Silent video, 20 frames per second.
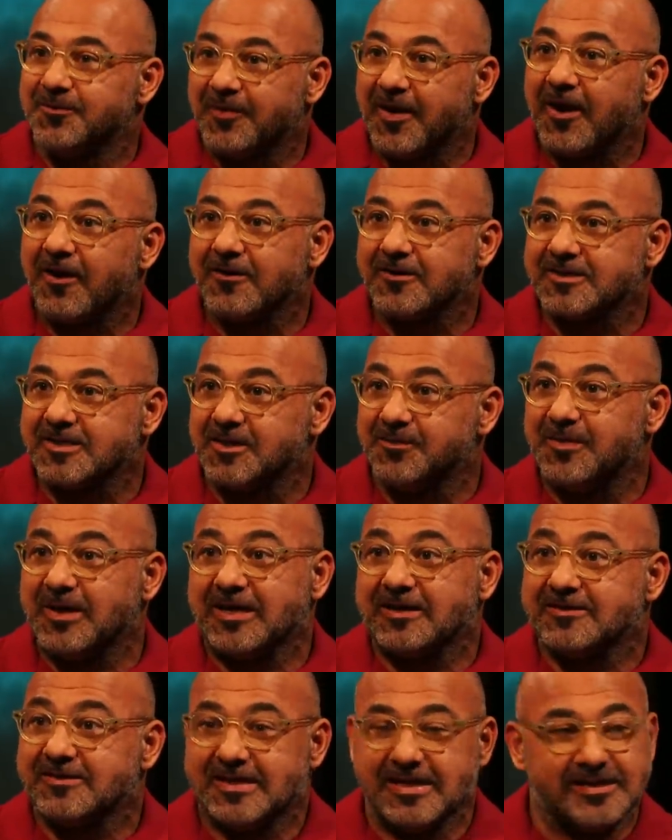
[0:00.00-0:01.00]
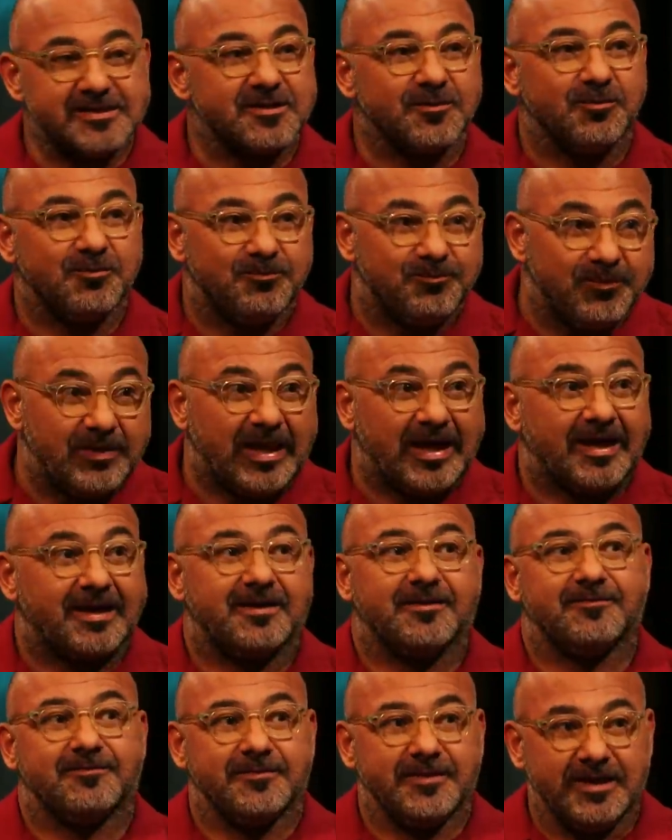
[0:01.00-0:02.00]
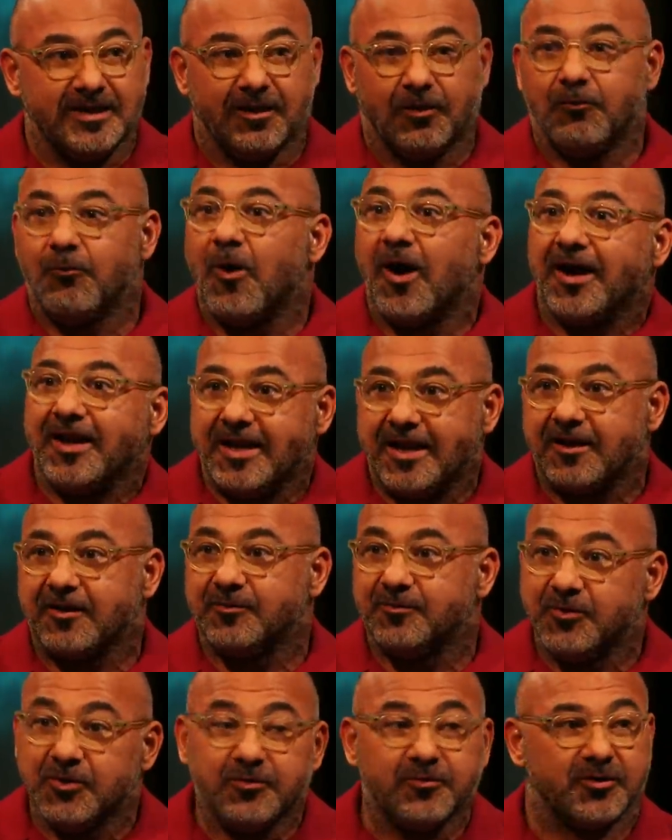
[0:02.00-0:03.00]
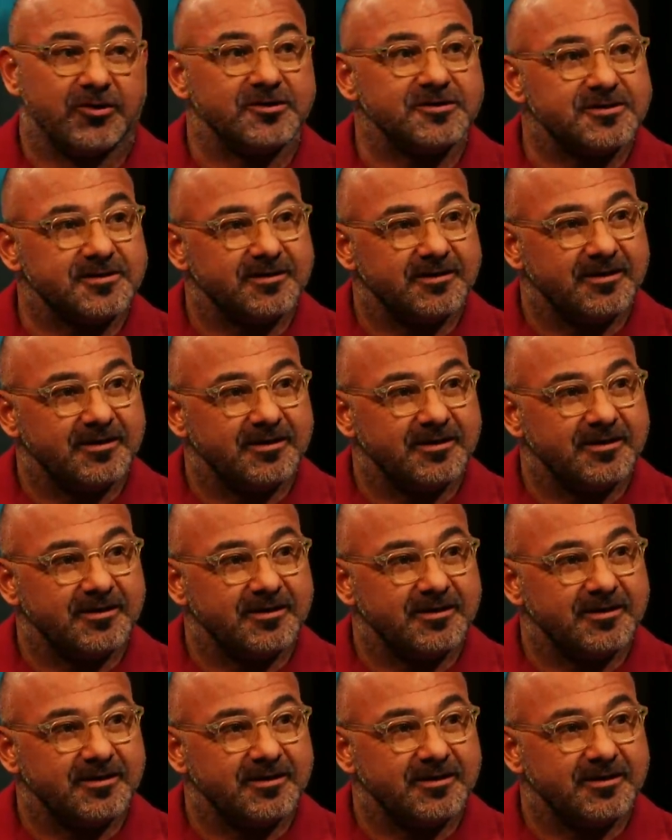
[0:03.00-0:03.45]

comparison Correct. because these are like, you know, white-haired boomers.